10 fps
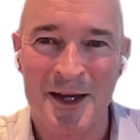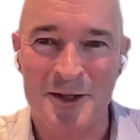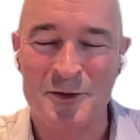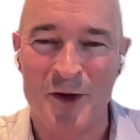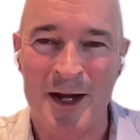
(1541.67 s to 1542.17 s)

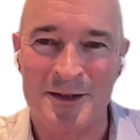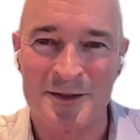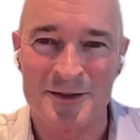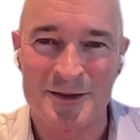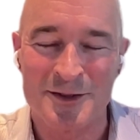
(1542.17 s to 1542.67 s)

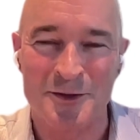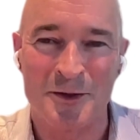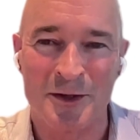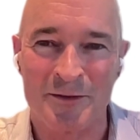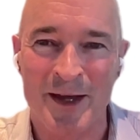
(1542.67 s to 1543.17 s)
Australian
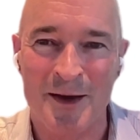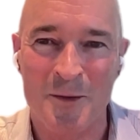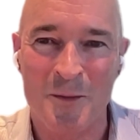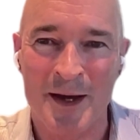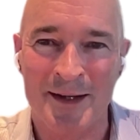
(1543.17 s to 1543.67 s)
story of how
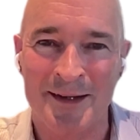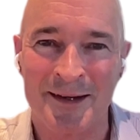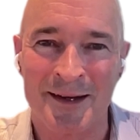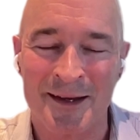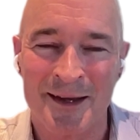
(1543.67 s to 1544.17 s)

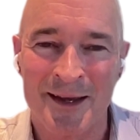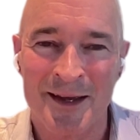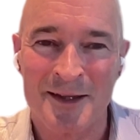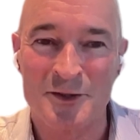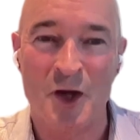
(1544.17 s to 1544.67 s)
one
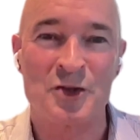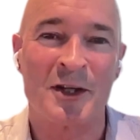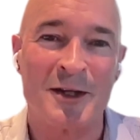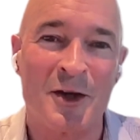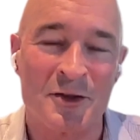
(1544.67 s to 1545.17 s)

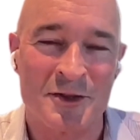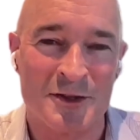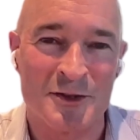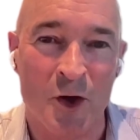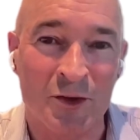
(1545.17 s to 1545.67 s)
socially
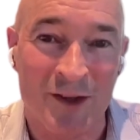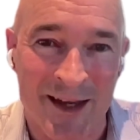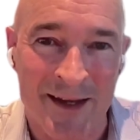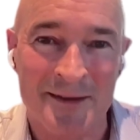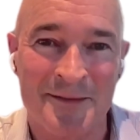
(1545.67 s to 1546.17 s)
conscious doctor,